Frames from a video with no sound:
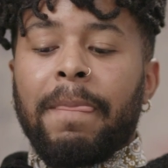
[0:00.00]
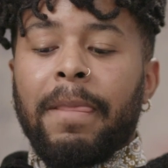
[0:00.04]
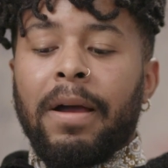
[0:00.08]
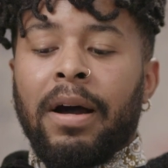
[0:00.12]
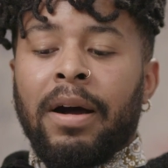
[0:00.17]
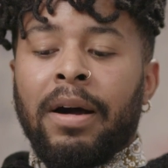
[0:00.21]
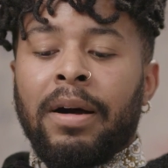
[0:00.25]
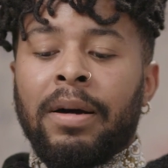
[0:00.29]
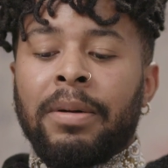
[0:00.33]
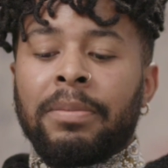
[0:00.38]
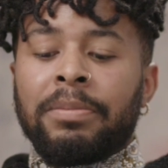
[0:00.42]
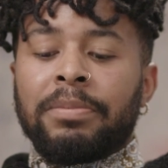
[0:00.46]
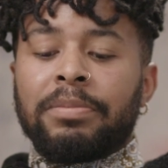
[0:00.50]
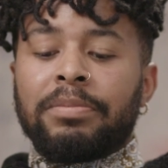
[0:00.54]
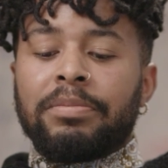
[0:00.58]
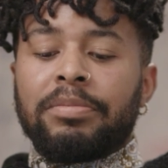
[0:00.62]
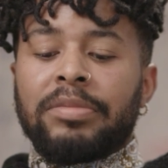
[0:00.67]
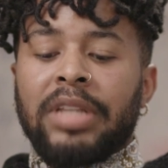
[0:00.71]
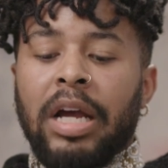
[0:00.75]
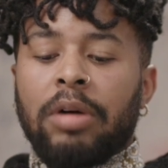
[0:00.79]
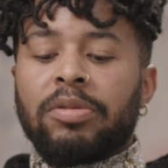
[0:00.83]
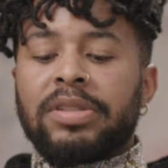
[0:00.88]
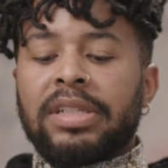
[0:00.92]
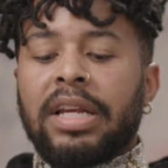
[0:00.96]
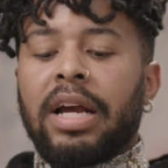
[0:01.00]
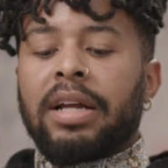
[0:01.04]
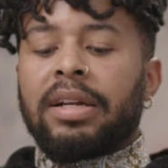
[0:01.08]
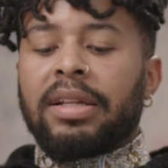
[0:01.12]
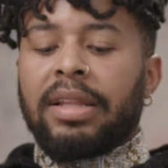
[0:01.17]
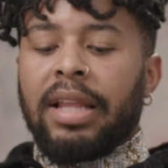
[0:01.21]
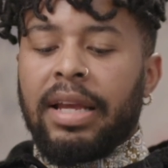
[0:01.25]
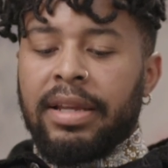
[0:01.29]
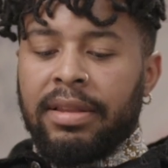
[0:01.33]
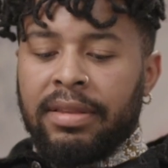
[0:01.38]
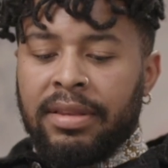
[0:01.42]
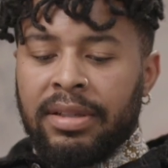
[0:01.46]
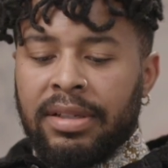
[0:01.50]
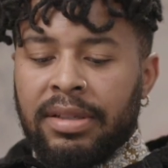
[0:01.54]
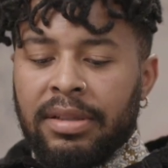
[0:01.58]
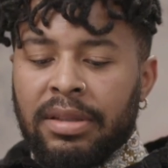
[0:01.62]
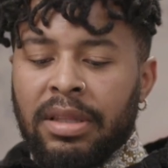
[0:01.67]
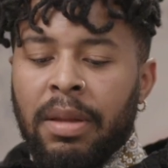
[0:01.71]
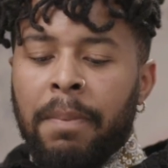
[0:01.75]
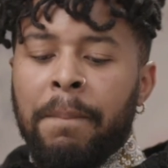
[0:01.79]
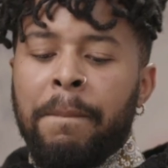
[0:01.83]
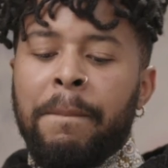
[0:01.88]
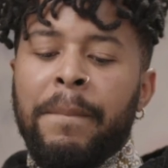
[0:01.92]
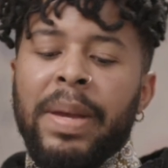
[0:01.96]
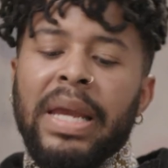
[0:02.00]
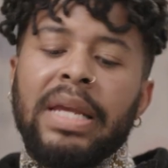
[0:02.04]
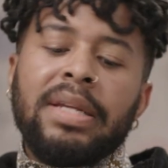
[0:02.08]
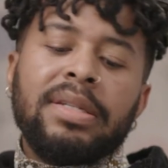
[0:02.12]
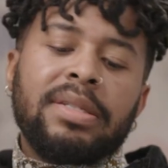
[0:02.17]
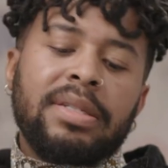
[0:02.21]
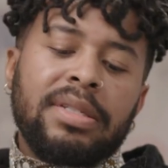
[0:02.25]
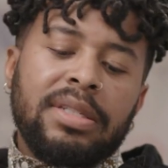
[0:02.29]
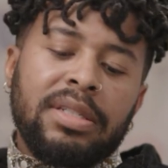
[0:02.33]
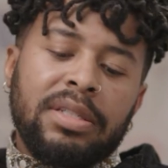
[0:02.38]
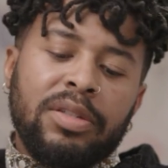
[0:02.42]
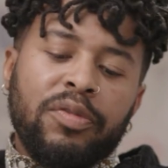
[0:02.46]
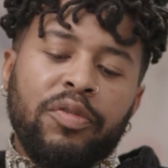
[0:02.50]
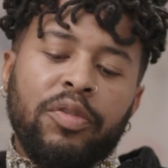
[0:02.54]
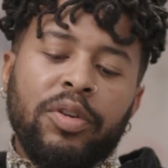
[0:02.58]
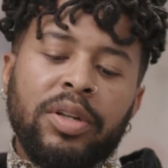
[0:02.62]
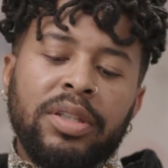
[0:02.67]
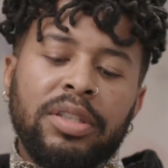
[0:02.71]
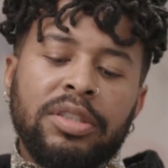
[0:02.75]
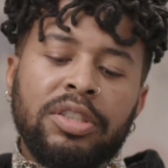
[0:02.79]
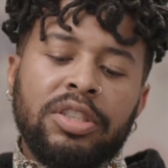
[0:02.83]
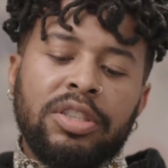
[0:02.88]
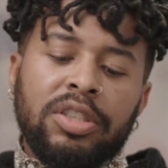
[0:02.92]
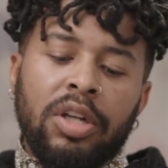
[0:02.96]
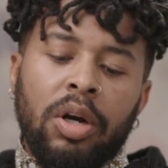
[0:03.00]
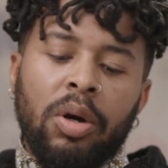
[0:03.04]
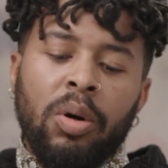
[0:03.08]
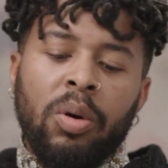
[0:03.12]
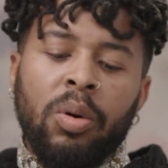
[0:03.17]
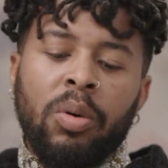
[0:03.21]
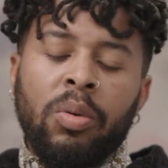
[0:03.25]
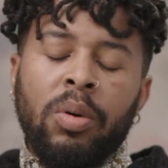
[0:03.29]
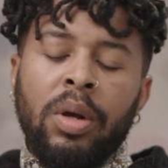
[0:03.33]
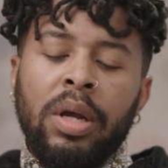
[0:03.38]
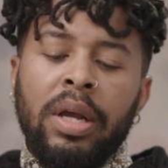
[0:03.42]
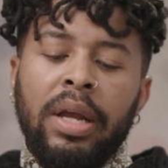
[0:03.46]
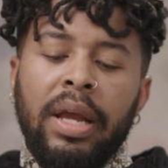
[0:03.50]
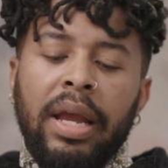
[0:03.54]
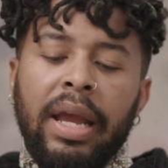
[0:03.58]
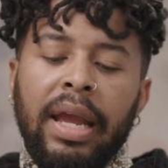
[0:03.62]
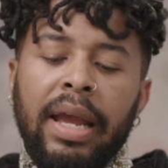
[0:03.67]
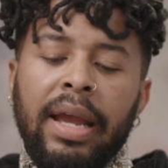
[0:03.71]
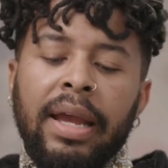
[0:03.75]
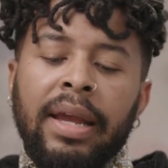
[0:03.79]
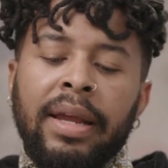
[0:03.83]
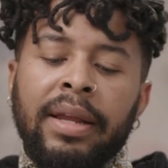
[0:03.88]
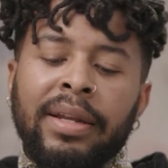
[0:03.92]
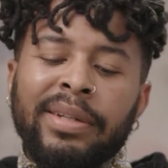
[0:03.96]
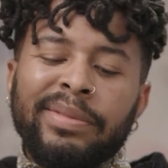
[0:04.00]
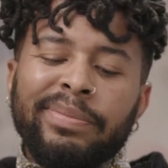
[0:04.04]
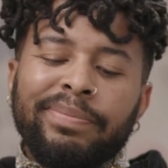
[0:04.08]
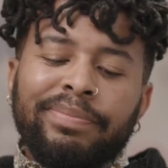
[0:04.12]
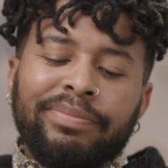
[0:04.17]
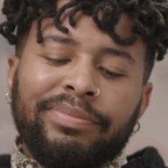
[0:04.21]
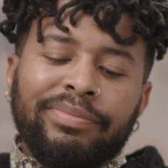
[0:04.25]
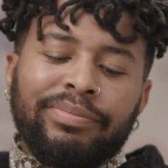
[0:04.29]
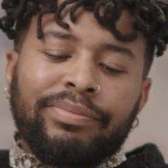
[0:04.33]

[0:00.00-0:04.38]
that was kind of like the basis for the show. And